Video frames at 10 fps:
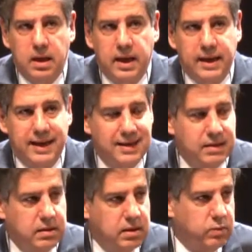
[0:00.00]
I
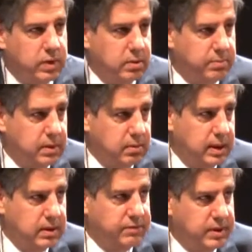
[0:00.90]
landed in one of the
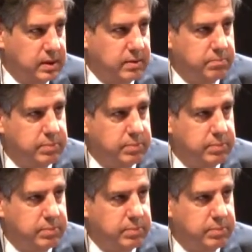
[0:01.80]
one of the